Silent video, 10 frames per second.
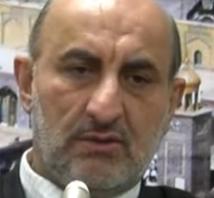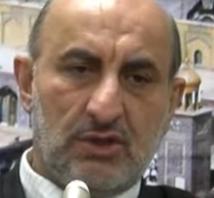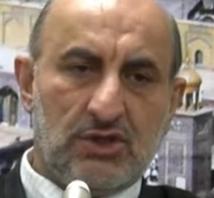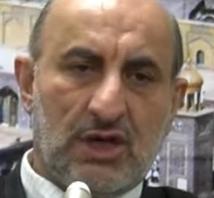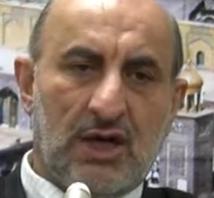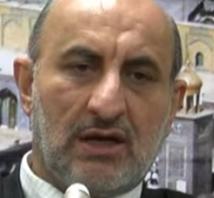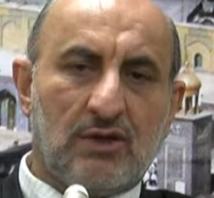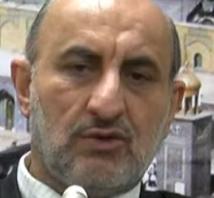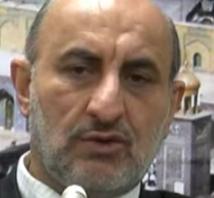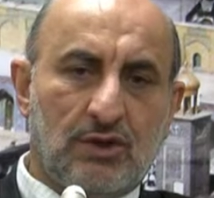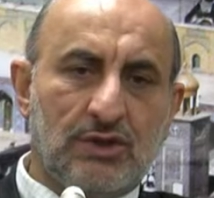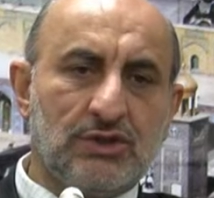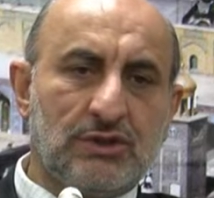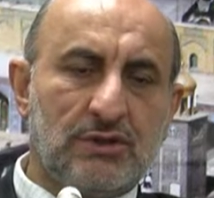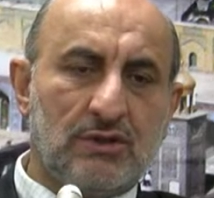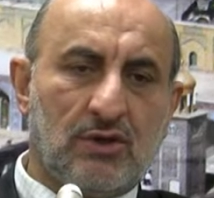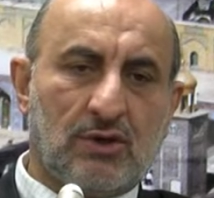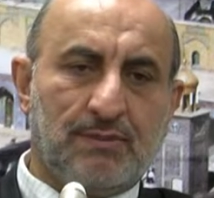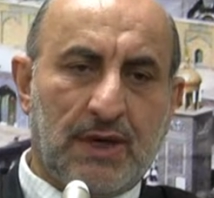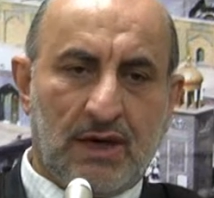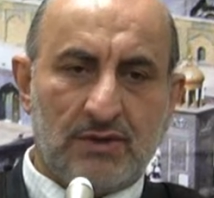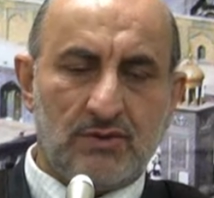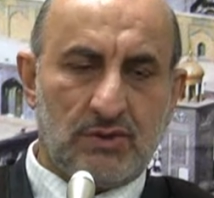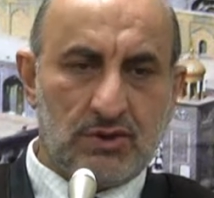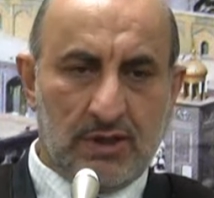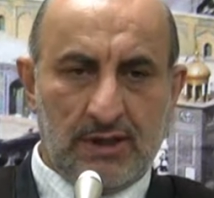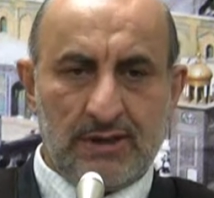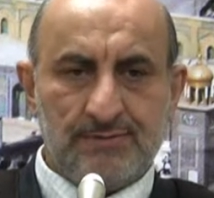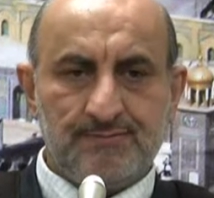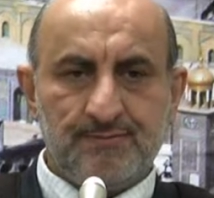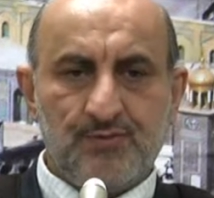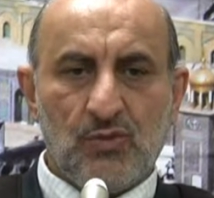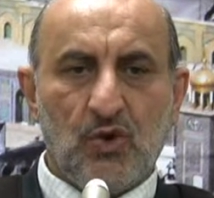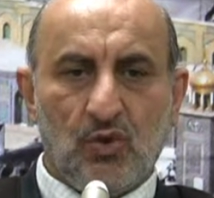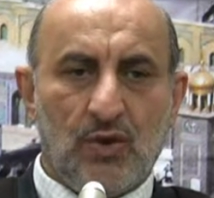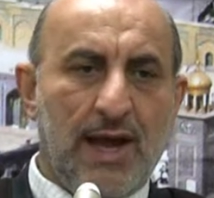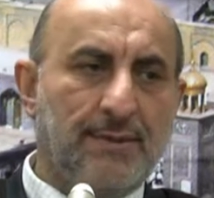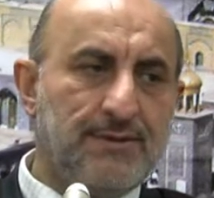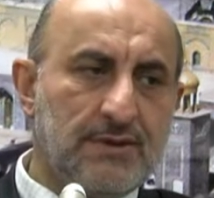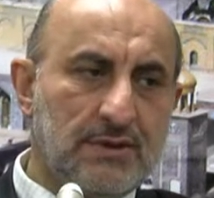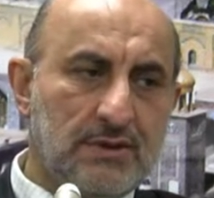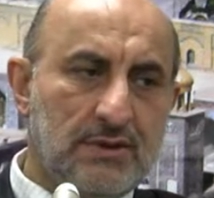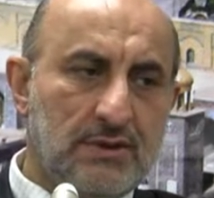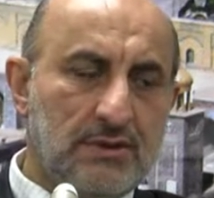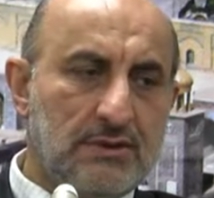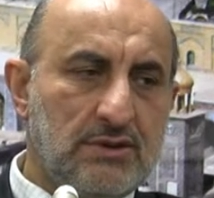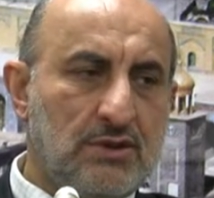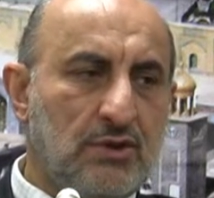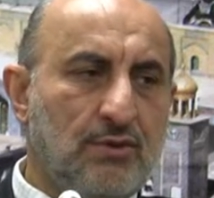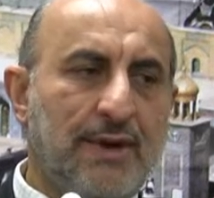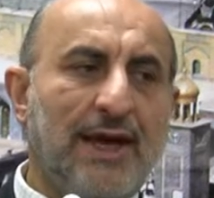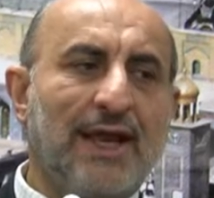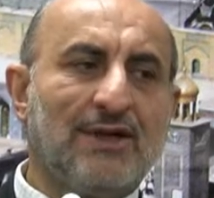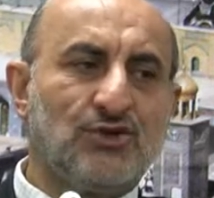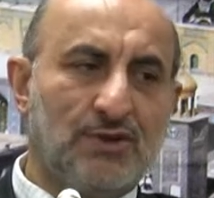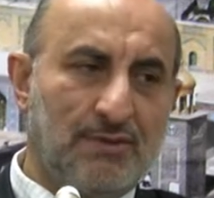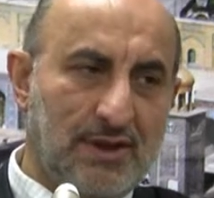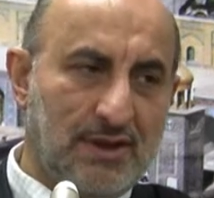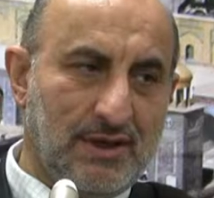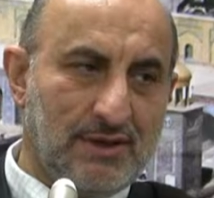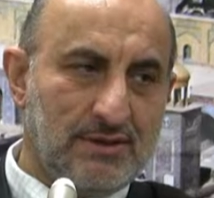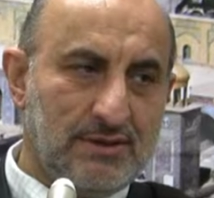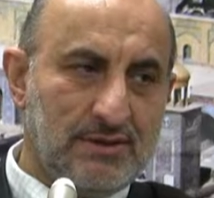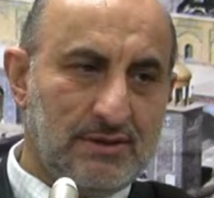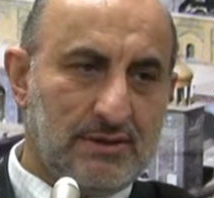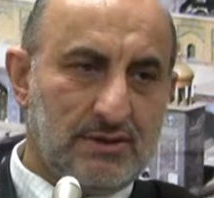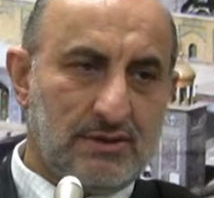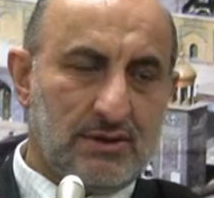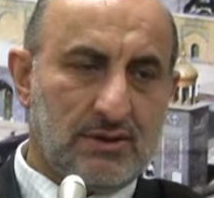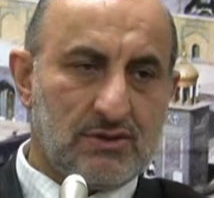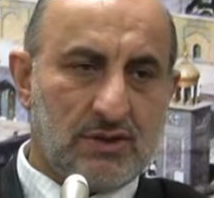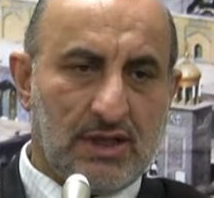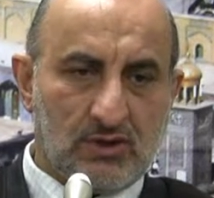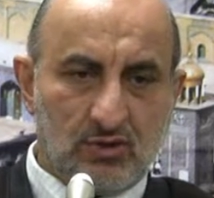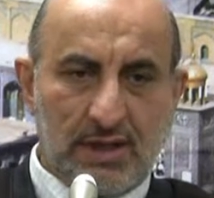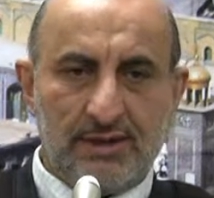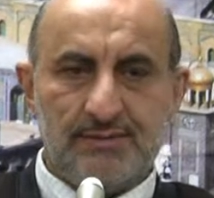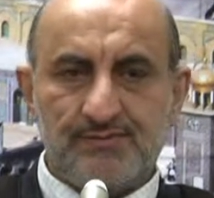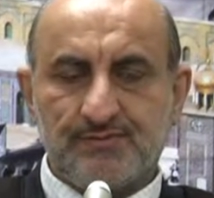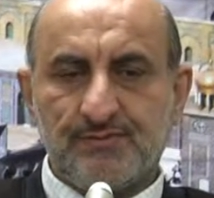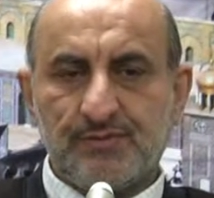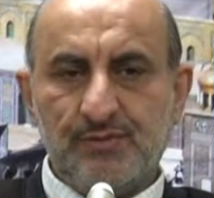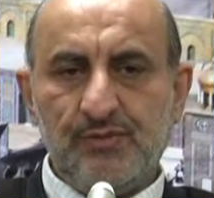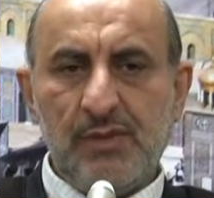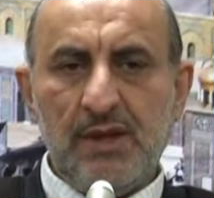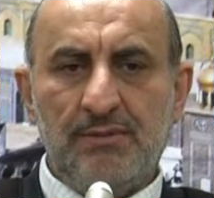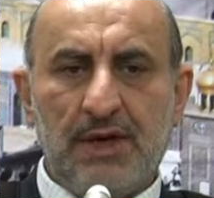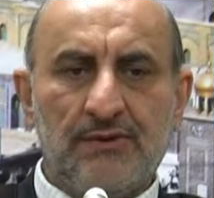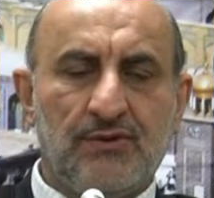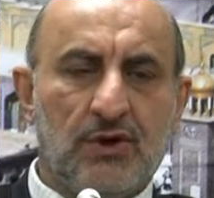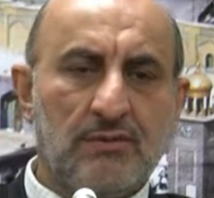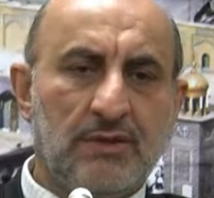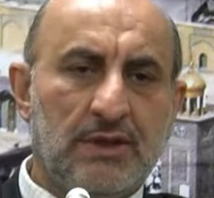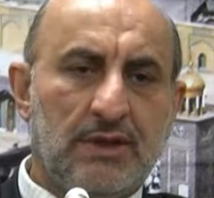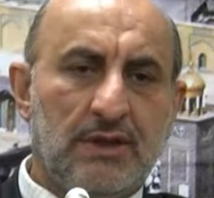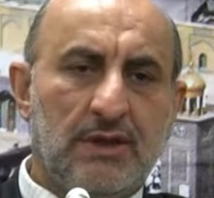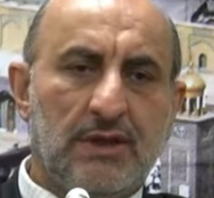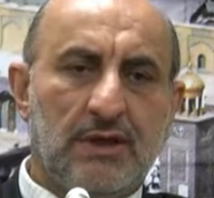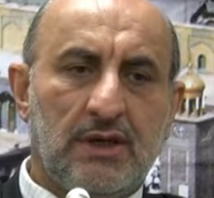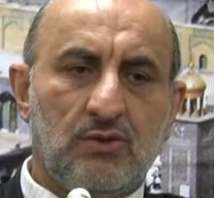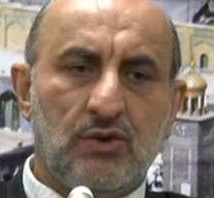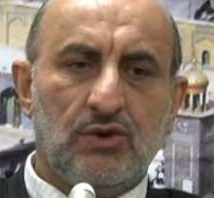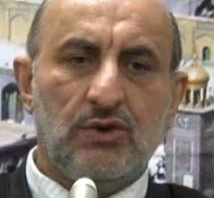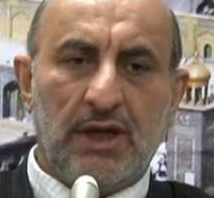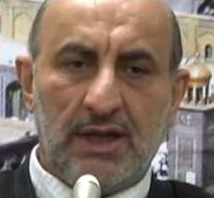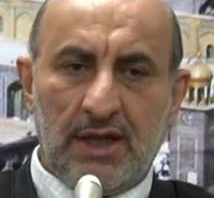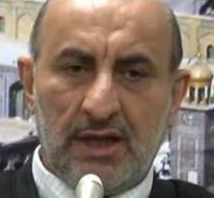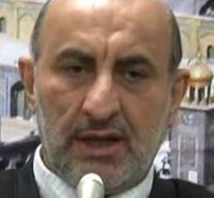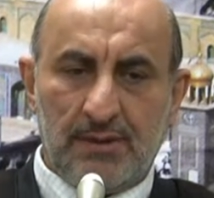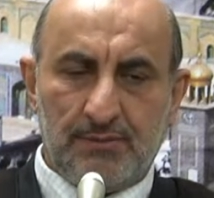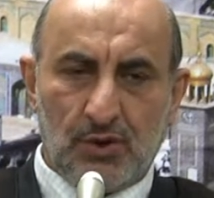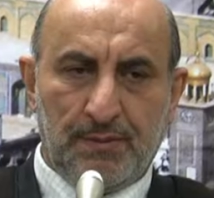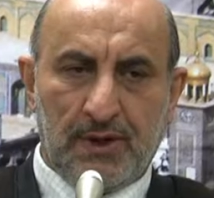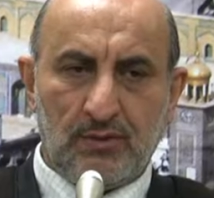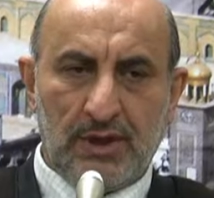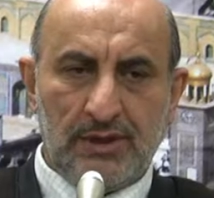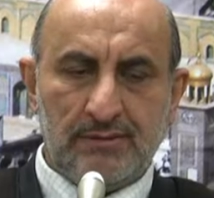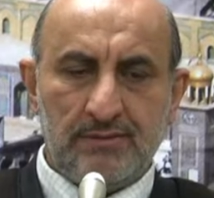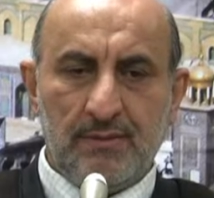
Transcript: which are washed or parts which are wiped. No barrier should be there, so that one perform wudu in a proper way.